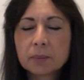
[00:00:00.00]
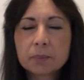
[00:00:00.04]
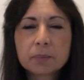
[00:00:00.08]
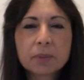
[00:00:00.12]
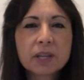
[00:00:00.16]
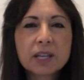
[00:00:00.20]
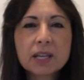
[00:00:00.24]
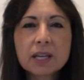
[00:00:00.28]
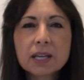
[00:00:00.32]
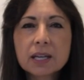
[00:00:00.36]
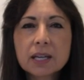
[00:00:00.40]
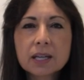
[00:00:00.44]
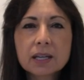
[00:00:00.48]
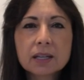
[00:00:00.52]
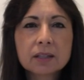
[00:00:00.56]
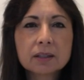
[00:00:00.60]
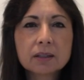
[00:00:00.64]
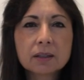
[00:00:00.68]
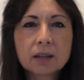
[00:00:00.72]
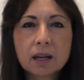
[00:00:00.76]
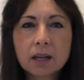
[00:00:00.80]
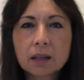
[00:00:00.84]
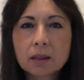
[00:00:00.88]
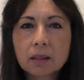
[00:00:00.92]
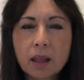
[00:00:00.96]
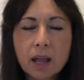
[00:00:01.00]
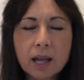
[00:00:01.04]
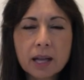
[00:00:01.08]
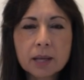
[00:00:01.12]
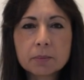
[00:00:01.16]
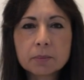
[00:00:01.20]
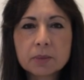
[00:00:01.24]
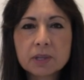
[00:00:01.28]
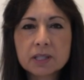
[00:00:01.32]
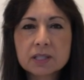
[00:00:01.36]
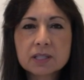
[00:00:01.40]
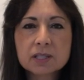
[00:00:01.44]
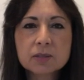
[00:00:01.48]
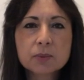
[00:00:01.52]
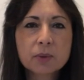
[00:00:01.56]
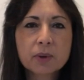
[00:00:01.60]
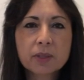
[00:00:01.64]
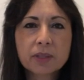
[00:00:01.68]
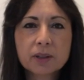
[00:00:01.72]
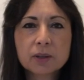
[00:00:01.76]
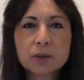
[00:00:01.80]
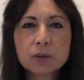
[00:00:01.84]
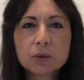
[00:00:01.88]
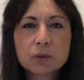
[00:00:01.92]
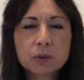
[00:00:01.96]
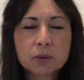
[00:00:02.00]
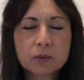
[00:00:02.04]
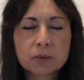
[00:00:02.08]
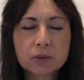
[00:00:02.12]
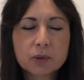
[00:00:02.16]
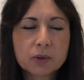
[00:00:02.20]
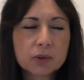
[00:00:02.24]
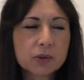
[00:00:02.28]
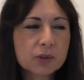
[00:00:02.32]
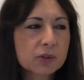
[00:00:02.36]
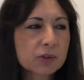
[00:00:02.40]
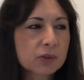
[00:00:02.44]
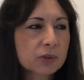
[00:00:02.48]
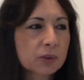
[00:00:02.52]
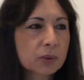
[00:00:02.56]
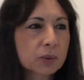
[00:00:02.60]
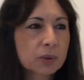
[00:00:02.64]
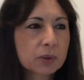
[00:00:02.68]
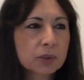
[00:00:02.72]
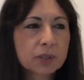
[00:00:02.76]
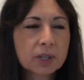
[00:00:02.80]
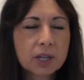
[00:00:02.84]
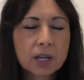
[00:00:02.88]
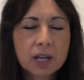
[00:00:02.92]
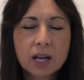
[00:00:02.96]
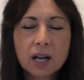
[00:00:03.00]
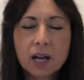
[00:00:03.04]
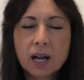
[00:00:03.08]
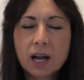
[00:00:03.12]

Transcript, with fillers: being in alignment with the universe or